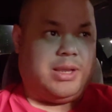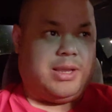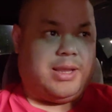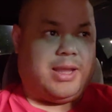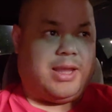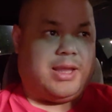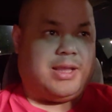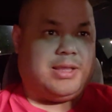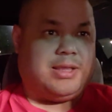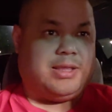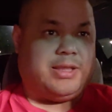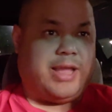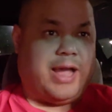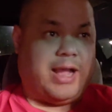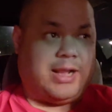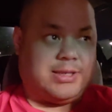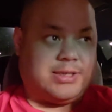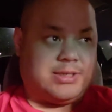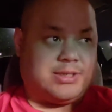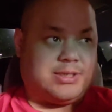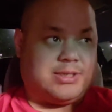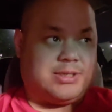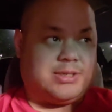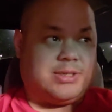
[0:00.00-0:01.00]
And
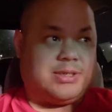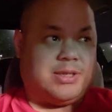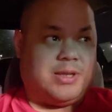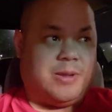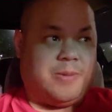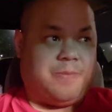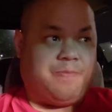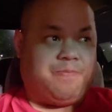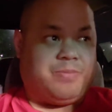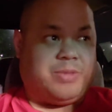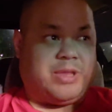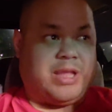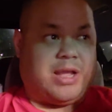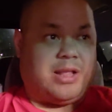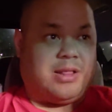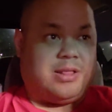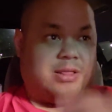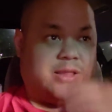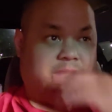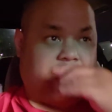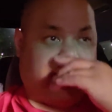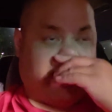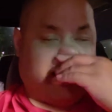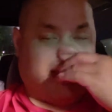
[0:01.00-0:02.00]
that
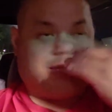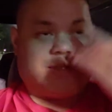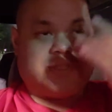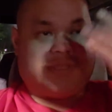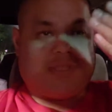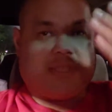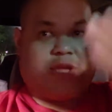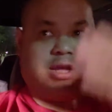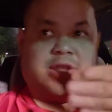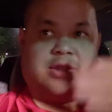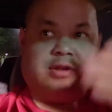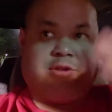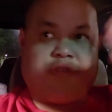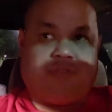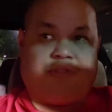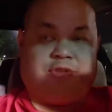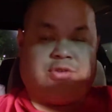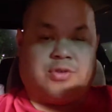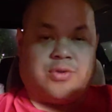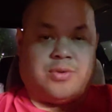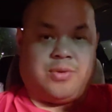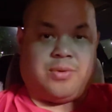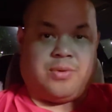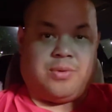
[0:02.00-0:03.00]
leads
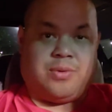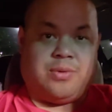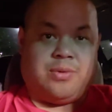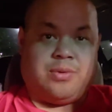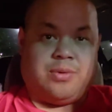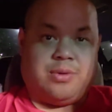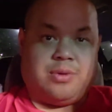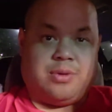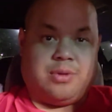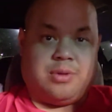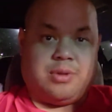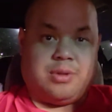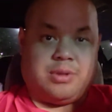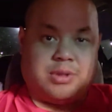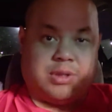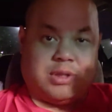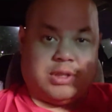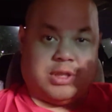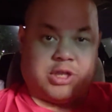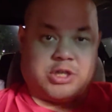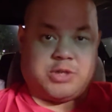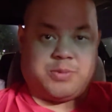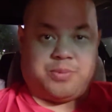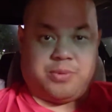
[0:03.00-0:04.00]
into the
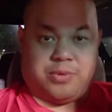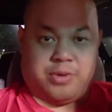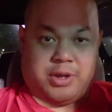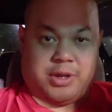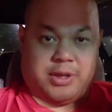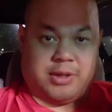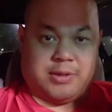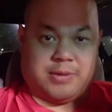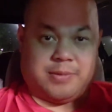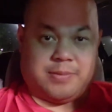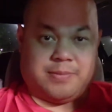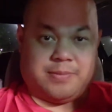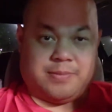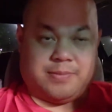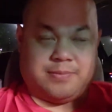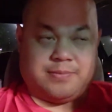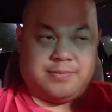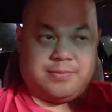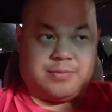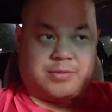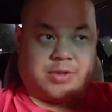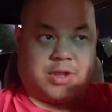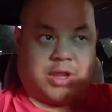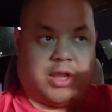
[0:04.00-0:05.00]
next point.
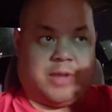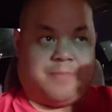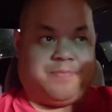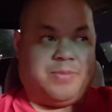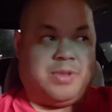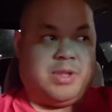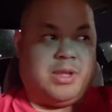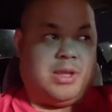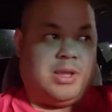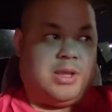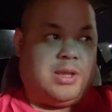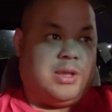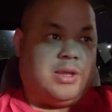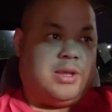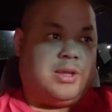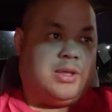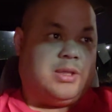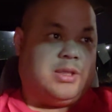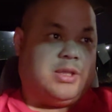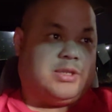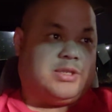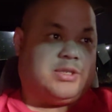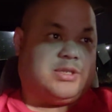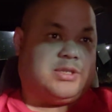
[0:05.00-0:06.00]
Okay?
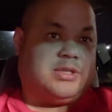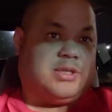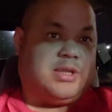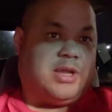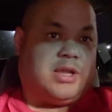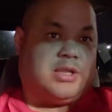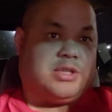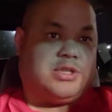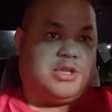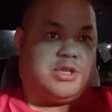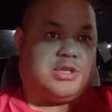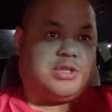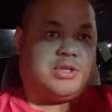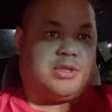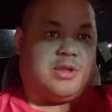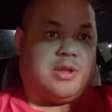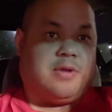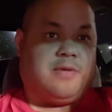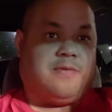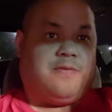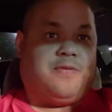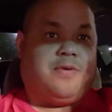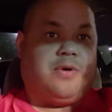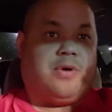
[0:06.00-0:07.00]
This is not just
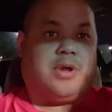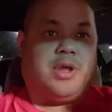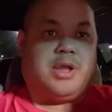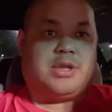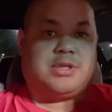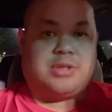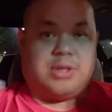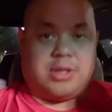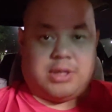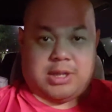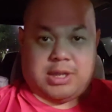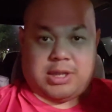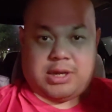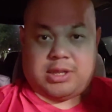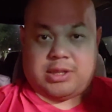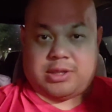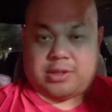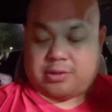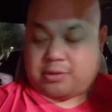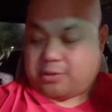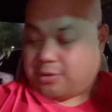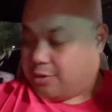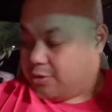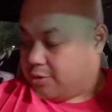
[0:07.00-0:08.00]
focus on getting
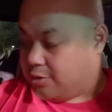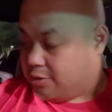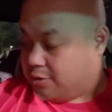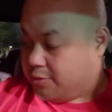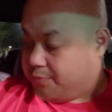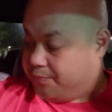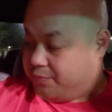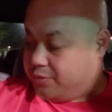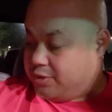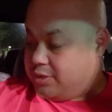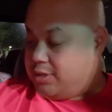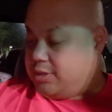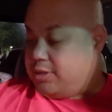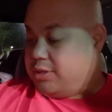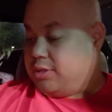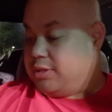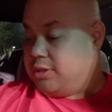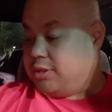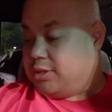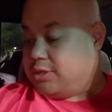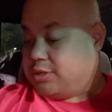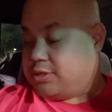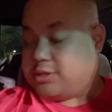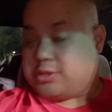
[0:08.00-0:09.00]
the girl.
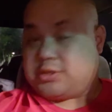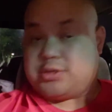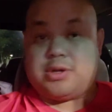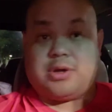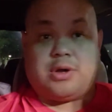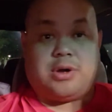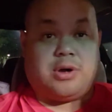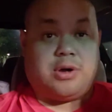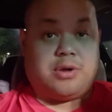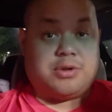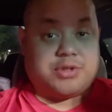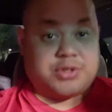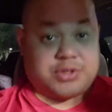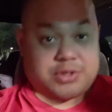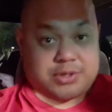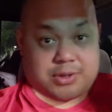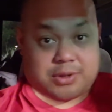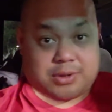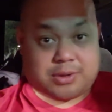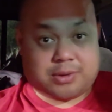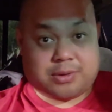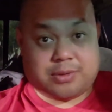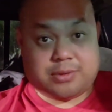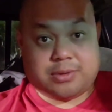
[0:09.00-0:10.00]
This is
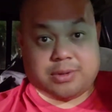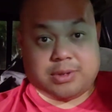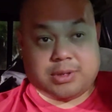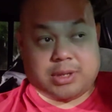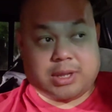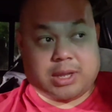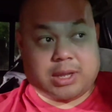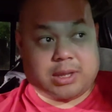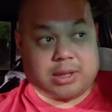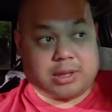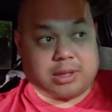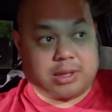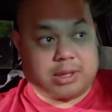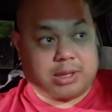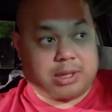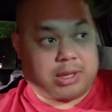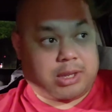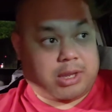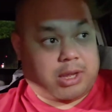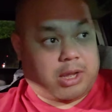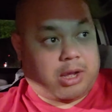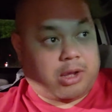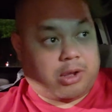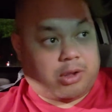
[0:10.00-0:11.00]
also
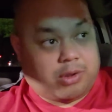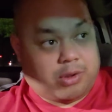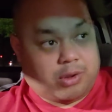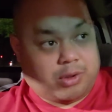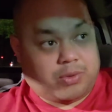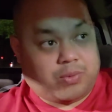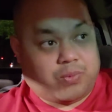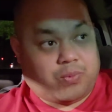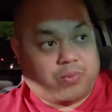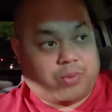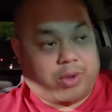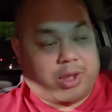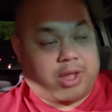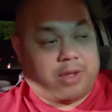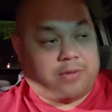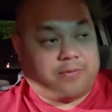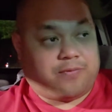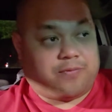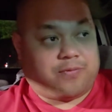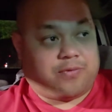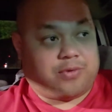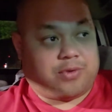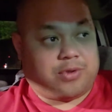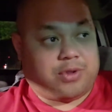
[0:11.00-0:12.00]
a good way
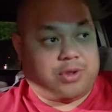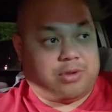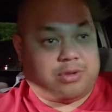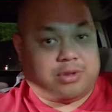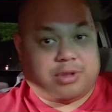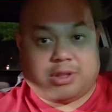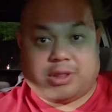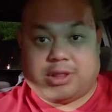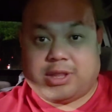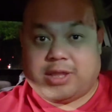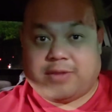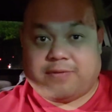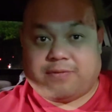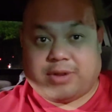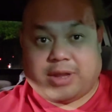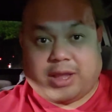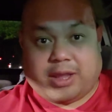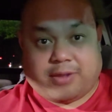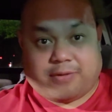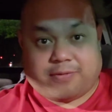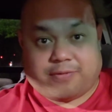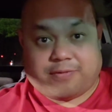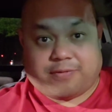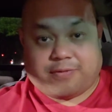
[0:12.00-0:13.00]
for you to live
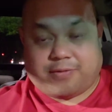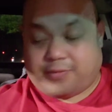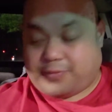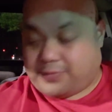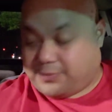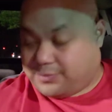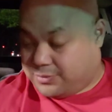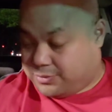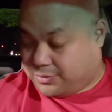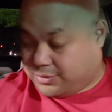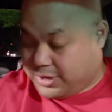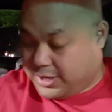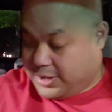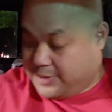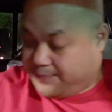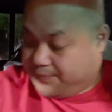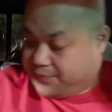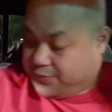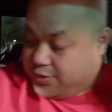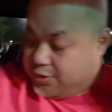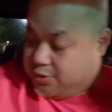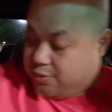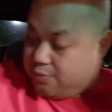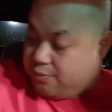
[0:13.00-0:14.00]
life. Okay?
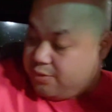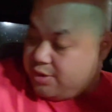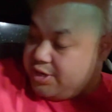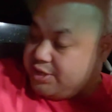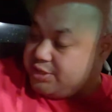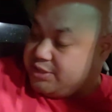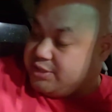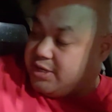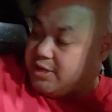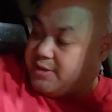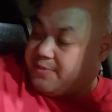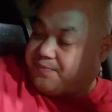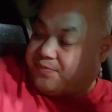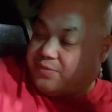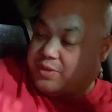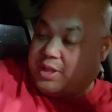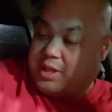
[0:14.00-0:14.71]
What is it?